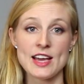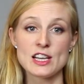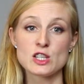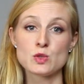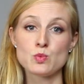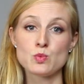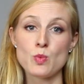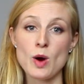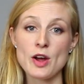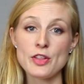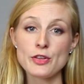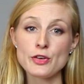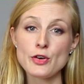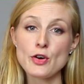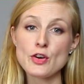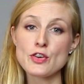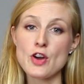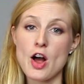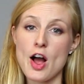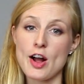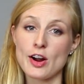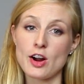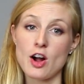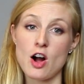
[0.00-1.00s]
is whether or
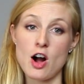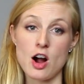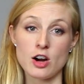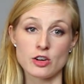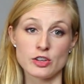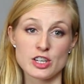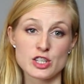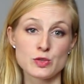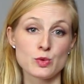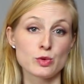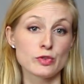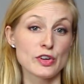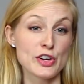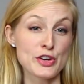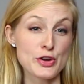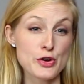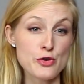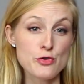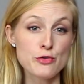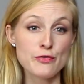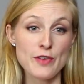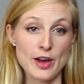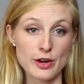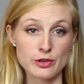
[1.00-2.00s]
not Congress will
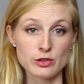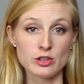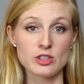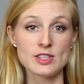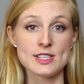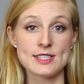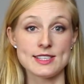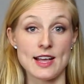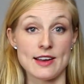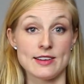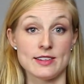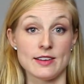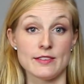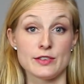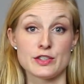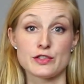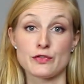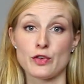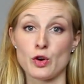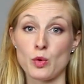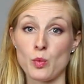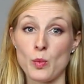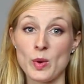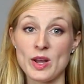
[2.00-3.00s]
renew federal incentives
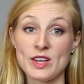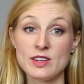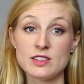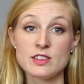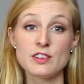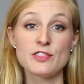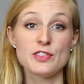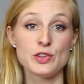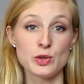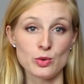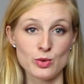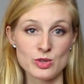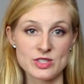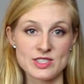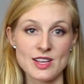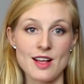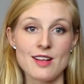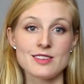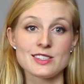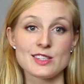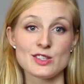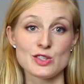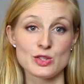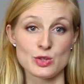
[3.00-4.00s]
for wind, fuel
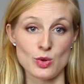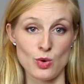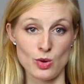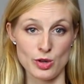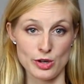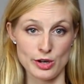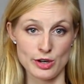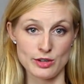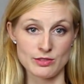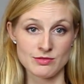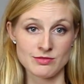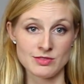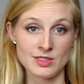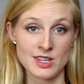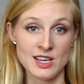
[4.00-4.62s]
cells, and solar.